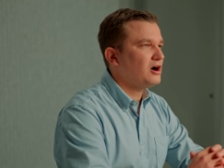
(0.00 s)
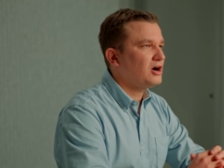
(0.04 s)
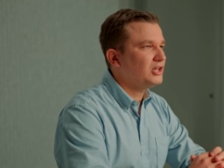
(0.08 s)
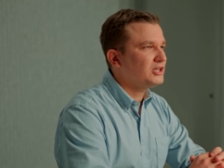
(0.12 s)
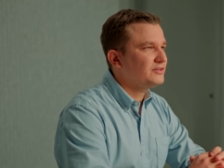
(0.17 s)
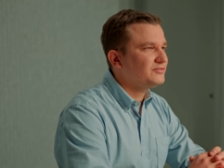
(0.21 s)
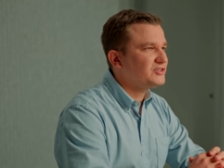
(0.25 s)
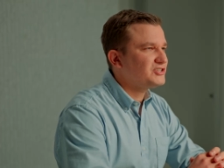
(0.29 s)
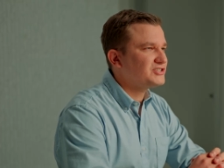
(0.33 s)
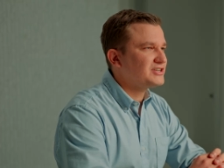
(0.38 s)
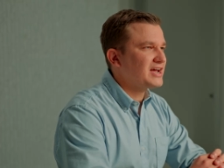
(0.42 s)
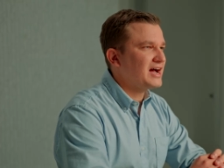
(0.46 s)

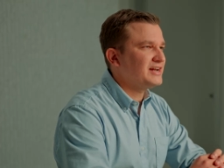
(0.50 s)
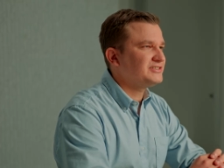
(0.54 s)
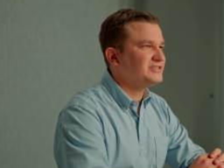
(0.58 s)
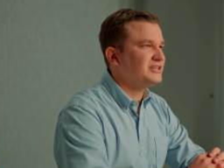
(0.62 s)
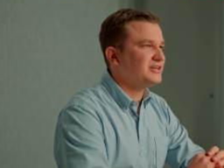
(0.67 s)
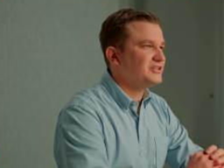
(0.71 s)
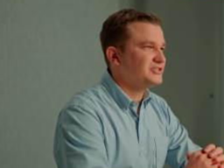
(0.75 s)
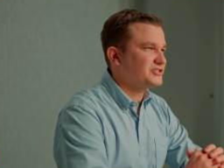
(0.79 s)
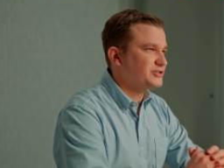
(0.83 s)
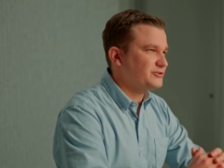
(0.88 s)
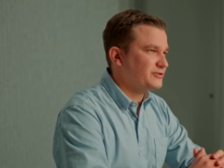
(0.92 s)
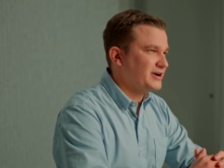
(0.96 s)
All of this
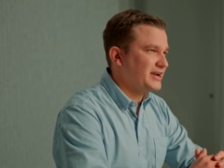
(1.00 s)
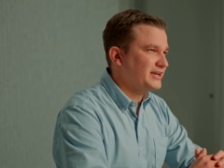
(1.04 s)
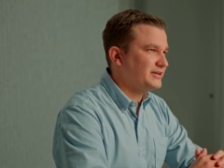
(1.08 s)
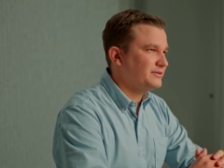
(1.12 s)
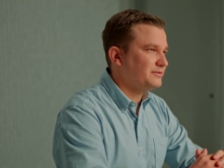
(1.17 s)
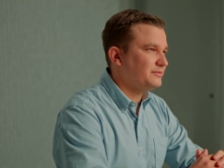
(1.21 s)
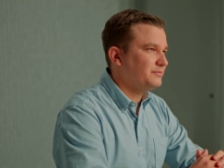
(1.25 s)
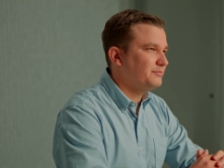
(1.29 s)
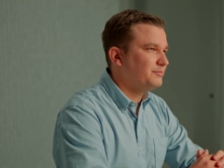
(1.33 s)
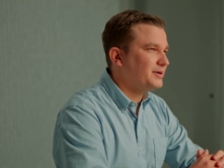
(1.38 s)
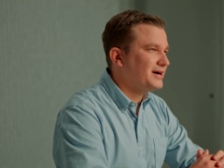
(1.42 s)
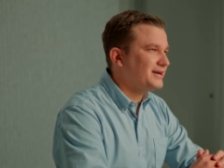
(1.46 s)
content is great,
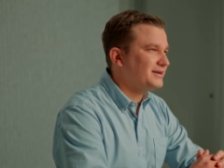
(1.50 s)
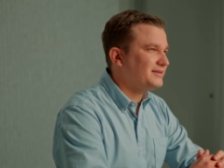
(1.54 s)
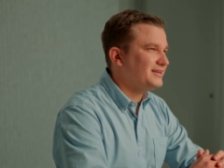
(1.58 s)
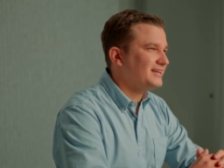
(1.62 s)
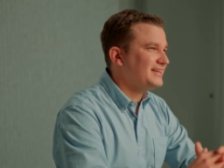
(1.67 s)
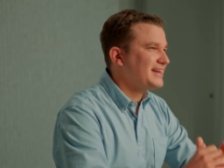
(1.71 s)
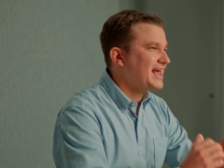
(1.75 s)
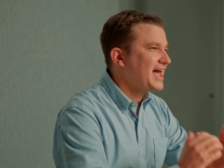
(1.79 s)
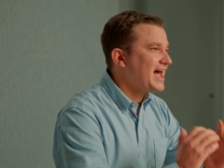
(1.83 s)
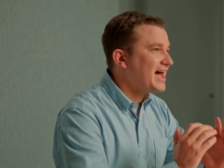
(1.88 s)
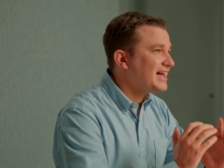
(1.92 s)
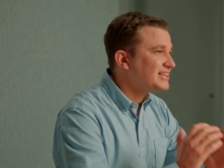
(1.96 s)
but
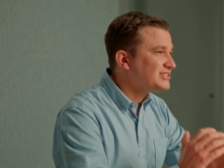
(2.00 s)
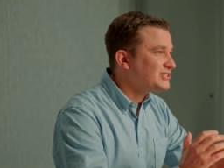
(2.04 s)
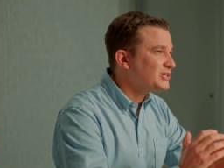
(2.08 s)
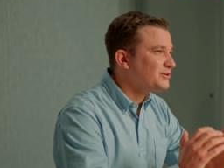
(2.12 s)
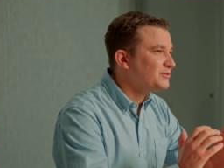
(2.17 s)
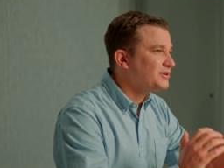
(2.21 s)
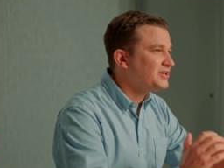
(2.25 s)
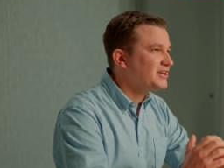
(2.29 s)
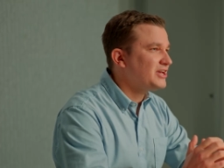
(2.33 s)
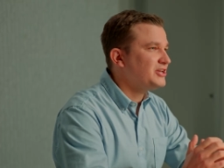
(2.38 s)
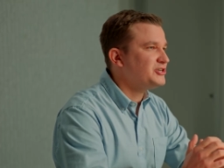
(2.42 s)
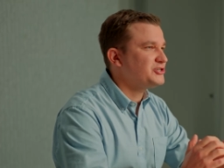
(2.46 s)
it has to
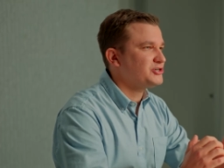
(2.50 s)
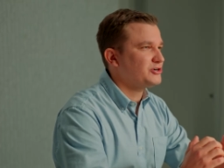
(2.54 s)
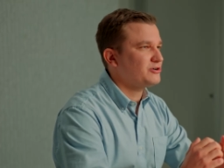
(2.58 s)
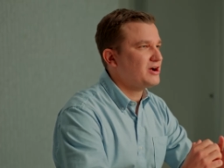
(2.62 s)
engage